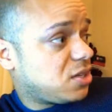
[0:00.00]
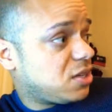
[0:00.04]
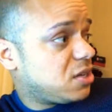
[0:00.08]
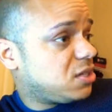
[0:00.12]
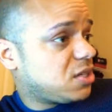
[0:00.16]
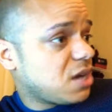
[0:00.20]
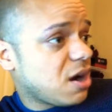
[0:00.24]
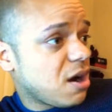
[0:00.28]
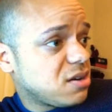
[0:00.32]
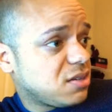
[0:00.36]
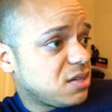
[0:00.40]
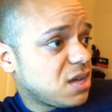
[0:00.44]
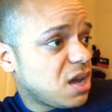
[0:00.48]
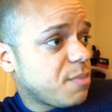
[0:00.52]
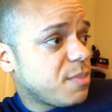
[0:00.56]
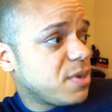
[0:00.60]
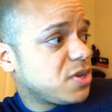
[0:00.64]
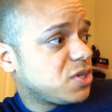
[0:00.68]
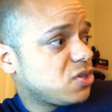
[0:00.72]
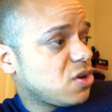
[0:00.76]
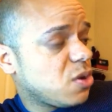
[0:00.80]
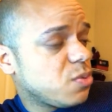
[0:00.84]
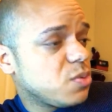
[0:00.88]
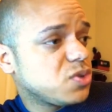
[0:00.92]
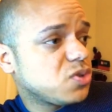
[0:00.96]
the entire time my
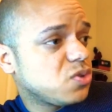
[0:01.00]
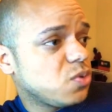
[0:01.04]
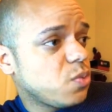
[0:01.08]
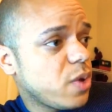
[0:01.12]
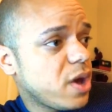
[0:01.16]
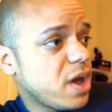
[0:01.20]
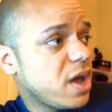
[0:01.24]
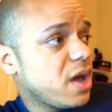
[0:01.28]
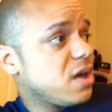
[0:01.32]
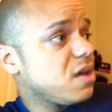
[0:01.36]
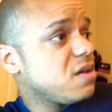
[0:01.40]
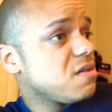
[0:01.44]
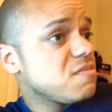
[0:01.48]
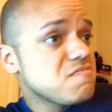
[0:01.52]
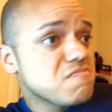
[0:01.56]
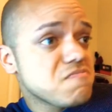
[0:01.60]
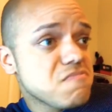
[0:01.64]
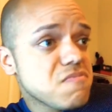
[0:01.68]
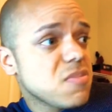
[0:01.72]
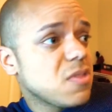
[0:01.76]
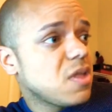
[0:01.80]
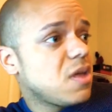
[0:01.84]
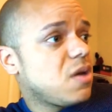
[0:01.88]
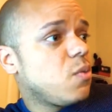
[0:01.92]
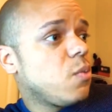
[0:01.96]
son was away,
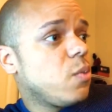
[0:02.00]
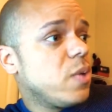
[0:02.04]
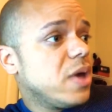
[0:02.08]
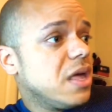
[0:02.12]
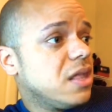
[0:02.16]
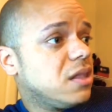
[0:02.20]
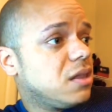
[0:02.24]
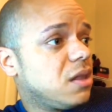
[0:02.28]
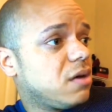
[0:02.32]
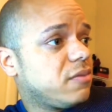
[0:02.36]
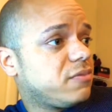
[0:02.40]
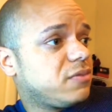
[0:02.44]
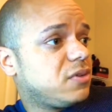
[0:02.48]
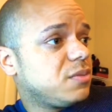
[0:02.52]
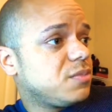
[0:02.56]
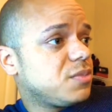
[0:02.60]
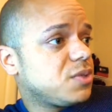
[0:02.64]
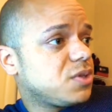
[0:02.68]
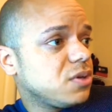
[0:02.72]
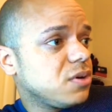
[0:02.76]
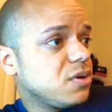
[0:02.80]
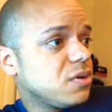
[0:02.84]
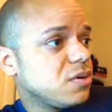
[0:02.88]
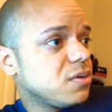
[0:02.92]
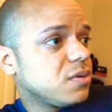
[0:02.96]
we loved him
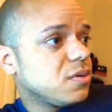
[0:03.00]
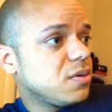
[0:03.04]
too.